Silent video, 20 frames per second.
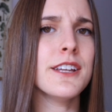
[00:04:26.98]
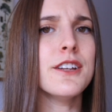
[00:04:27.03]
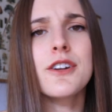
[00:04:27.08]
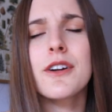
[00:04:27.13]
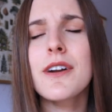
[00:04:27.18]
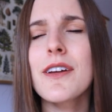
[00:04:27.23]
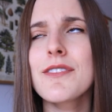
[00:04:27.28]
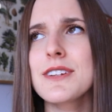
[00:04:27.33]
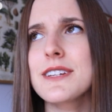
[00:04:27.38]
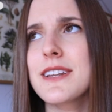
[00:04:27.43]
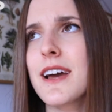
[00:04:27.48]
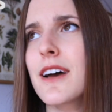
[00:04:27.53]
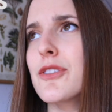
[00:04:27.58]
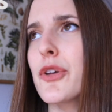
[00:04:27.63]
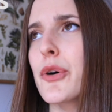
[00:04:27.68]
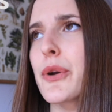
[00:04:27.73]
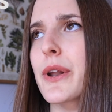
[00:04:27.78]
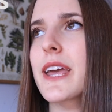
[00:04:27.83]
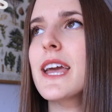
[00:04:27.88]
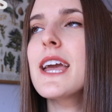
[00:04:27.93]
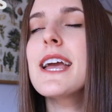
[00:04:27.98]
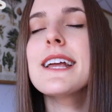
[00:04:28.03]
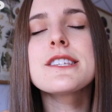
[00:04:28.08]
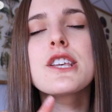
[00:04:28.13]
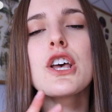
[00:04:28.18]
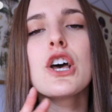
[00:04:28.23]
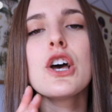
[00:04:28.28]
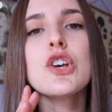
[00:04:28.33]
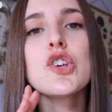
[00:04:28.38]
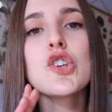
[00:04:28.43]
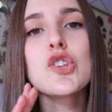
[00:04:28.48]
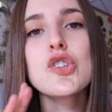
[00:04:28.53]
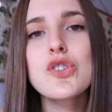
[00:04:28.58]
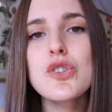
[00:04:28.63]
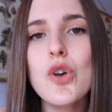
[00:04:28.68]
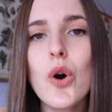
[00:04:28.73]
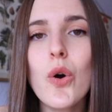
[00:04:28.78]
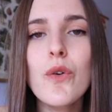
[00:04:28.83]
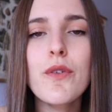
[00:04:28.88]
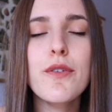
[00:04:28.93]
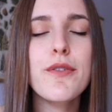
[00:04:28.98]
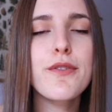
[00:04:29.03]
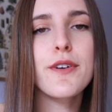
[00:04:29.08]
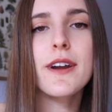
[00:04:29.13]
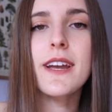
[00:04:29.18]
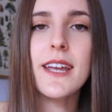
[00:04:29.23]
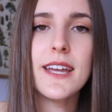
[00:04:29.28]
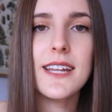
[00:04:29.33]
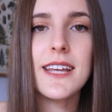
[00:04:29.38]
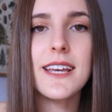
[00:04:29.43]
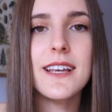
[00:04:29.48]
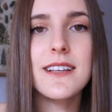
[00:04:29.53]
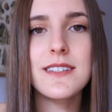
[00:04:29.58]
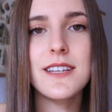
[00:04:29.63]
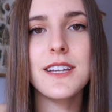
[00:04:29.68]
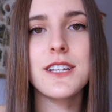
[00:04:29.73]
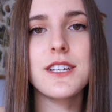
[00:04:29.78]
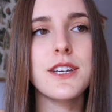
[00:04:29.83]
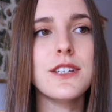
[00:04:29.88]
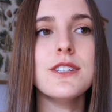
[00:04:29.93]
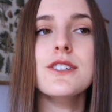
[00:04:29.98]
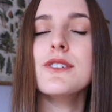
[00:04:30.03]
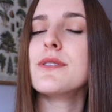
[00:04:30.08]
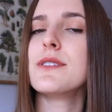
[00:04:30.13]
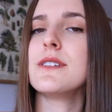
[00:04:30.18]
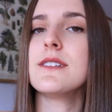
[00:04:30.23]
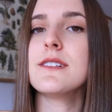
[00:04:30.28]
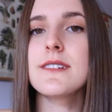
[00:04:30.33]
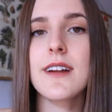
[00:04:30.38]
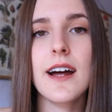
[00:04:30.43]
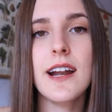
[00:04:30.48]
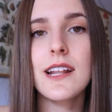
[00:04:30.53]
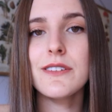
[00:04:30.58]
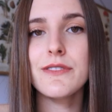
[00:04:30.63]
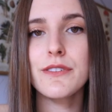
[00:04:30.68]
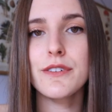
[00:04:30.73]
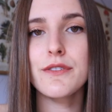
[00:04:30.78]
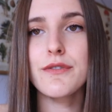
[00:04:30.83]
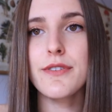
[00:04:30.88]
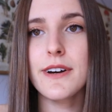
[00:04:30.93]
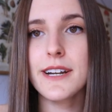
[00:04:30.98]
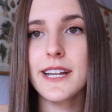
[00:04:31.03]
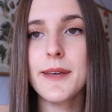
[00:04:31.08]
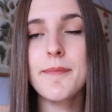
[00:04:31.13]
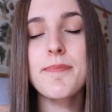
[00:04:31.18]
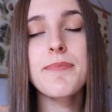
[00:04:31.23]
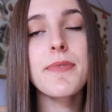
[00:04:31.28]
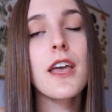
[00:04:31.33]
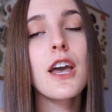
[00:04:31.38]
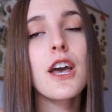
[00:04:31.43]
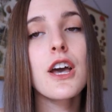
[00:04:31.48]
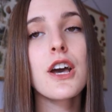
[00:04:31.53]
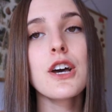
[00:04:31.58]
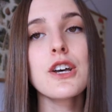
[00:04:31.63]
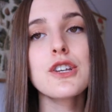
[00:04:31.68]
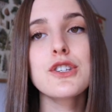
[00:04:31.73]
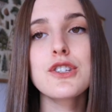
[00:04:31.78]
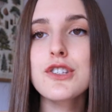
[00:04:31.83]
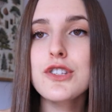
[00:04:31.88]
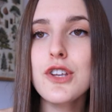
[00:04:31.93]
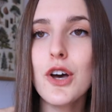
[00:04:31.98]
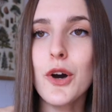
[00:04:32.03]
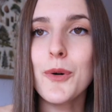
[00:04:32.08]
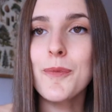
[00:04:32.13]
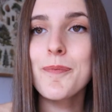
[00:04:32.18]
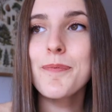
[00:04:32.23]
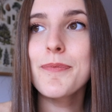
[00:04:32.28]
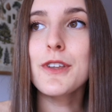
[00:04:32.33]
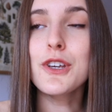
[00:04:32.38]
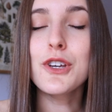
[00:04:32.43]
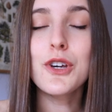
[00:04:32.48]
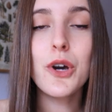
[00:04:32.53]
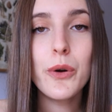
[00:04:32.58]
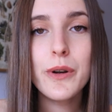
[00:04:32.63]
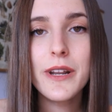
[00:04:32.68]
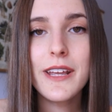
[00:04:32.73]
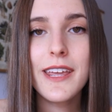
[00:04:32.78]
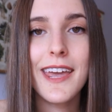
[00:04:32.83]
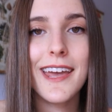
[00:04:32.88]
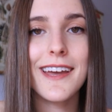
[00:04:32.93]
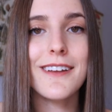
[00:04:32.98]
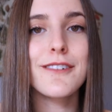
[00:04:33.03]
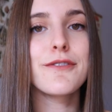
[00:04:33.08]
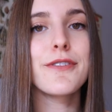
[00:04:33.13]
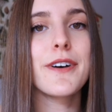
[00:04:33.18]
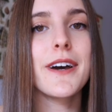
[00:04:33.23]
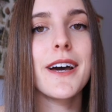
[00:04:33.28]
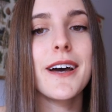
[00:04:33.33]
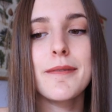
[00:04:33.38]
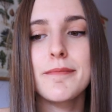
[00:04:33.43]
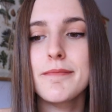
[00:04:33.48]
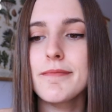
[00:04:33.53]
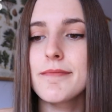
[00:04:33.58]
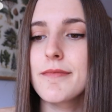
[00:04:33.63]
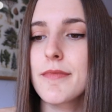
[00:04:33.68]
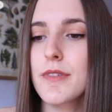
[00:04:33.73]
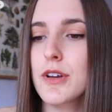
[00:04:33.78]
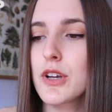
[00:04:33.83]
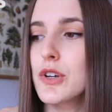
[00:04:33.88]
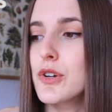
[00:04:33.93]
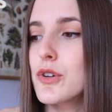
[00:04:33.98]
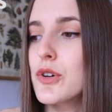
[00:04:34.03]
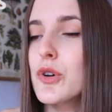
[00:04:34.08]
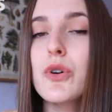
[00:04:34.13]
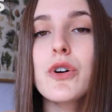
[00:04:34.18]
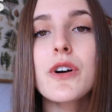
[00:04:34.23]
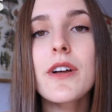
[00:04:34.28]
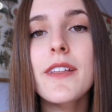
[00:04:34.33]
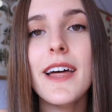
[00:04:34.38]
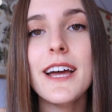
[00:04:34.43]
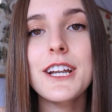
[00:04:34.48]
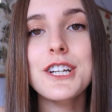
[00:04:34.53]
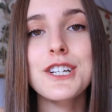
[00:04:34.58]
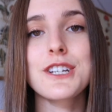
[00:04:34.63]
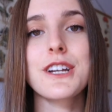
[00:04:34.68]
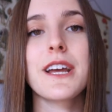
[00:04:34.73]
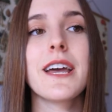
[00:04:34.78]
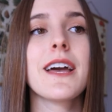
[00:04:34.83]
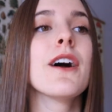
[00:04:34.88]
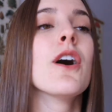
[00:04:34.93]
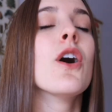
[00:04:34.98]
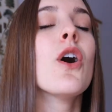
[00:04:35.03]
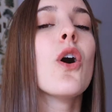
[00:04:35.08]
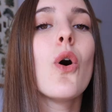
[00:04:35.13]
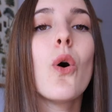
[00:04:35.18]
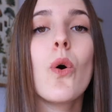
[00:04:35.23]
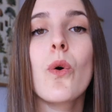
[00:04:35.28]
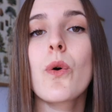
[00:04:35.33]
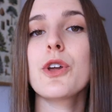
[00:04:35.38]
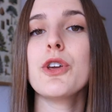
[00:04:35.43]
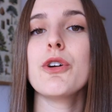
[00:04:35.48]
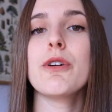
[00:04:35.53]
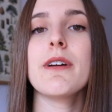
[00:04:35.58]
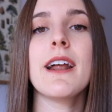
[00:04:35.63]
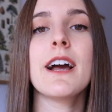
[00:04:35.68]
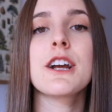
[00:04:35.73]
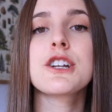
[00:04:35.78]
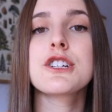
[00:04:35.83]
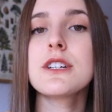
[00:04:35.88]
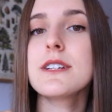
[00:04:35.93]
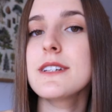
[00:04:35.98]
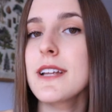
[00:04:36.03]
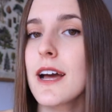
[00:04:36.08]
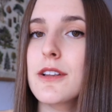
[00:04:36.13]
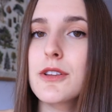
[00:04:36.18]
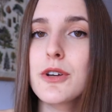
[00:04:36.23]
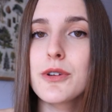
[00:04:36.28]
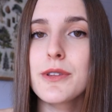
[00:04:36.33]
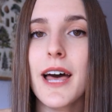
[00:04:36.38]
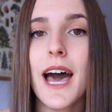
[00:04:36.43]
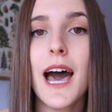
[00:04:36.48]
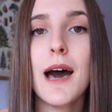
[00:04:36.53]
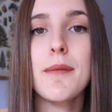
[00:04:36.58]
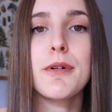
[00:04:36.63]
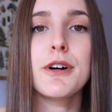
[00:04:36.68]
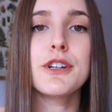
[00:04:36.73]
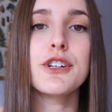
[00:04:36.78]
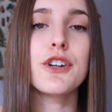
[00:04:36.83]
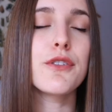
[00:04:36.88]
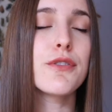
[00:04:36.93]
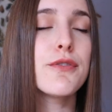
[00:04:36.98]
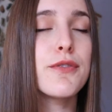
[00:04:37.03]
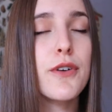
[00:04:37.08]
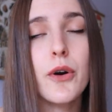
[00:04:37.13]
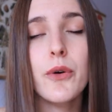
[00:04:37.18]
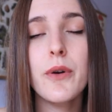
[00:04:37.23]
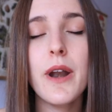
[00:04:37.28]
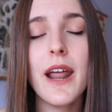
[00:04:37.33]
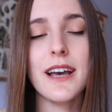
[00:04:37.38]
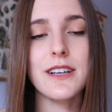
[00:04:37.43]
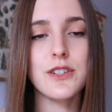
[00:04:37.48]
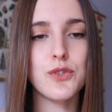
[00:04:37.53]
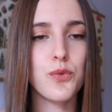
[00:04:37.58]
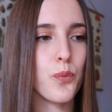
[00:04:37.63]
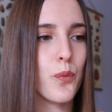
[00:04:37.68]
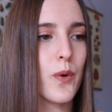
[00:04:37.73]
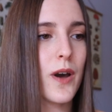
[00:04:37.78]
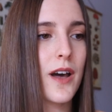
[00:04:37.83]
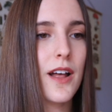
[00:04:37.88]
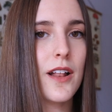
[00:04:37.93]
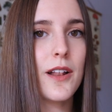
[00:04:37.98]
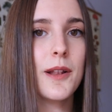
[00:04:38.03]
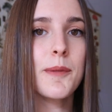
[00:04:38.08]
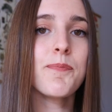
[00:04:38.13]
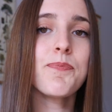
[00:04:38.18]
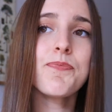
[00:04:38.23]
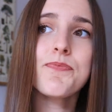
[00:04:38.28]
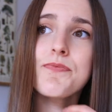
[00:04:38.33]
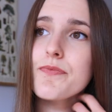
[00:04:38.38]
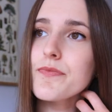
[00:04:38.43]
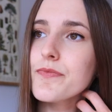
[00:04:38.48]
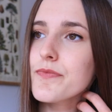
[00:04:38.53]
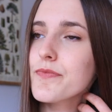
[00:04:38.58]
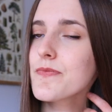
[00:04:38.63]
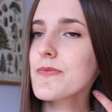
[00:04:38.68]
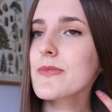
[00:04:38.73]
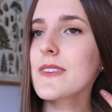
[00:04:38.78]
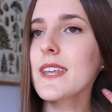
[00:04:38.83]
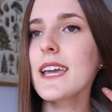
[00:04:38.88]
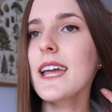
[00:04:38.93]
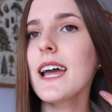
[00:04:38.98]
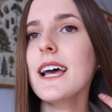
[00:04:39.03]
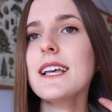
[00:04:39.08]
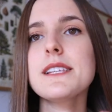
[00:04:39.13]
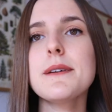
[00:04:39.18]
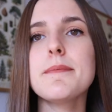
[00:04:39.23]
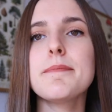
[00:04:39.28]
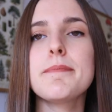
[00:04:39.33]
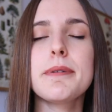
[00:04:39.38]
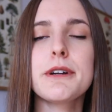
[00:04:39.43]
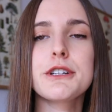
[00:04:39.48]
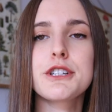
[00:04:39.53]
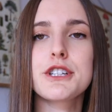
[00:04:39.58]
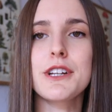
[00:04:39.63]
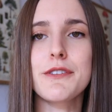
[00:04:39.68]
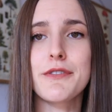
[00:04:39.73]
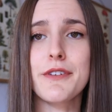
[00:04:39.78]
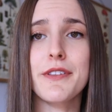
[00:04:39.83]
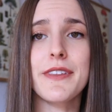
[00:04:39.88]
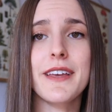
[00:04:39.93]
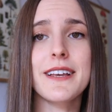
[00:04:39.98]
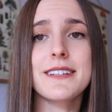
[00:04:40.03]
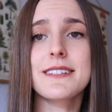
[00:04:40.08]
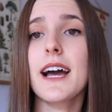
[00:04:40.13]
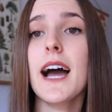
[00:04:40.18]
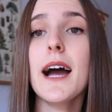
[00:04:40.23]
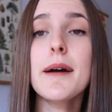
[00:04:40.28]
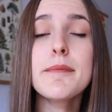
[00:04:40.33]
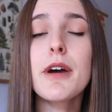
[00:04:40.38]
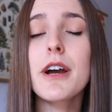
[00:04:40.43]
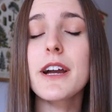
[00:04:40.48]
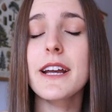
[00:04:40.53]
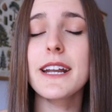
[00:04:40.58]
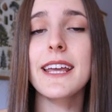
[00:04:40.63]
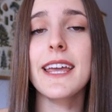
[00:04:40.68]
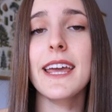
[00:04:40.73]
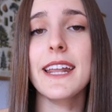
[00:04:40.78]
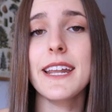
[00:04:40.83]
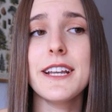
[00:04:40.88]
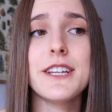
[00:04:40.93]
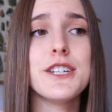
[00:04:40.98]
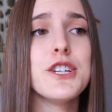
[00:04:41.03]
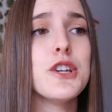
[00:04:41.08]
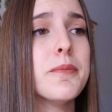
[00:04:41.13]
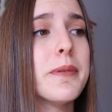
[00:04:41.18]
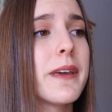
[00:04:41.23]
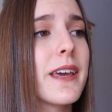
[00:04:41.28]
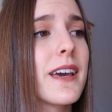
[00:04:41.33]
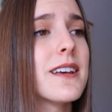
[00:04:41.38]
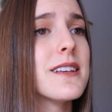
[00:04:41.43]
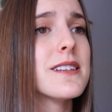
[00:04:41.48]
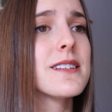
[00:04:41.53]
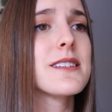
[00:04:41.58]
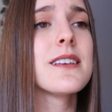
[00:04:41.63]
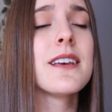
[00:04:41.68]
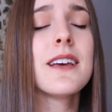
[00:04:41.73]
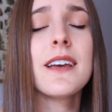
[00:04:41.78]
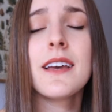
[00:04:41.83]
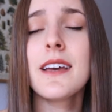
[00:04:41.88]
You don't have to download it. It's so freaking easy to use, it's not even funny. So go to Canva, Google that shit, or you can actually download the app on your phone as well. It has a bunch of different things that I'm not going to get into because